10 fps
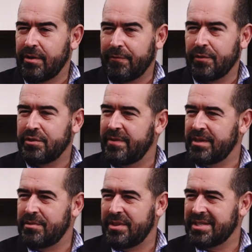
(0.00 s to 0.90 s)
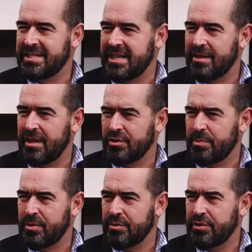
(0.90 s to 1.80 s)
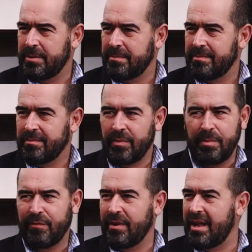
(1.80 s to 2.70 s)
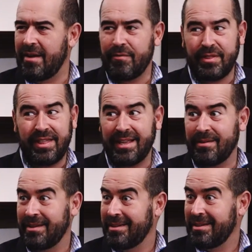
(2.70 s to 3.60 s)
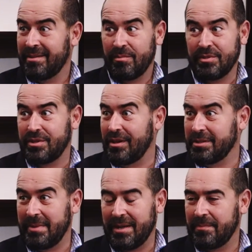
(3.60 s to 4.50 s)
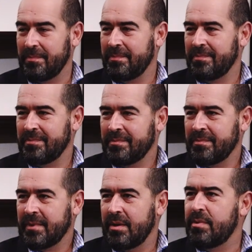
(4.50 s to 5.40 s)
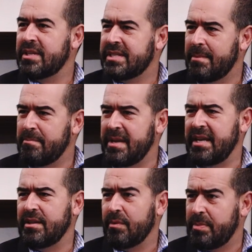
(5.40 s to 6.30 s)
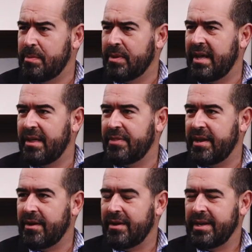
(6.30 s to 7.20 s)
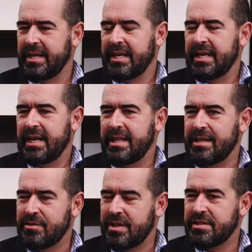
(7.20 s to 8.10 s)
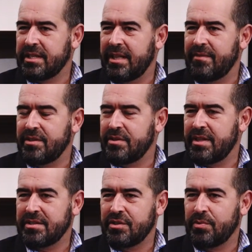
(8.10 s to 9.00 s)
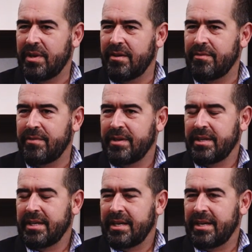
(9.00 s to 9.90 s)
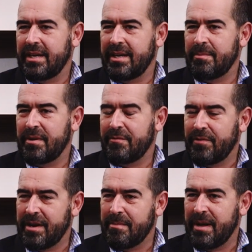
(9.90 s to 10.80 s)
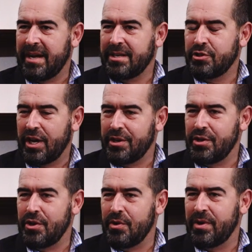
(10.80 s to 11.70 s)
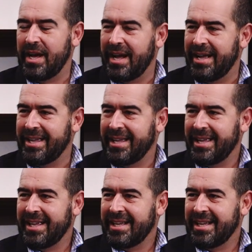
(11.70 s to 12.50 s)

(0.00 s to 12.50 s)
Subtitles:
Did our first event in 2010 on entrepreneurship, right before everything was talked about. What does that mean? There were people out there. And then 2011, 2012, a friend of mine, John New, and I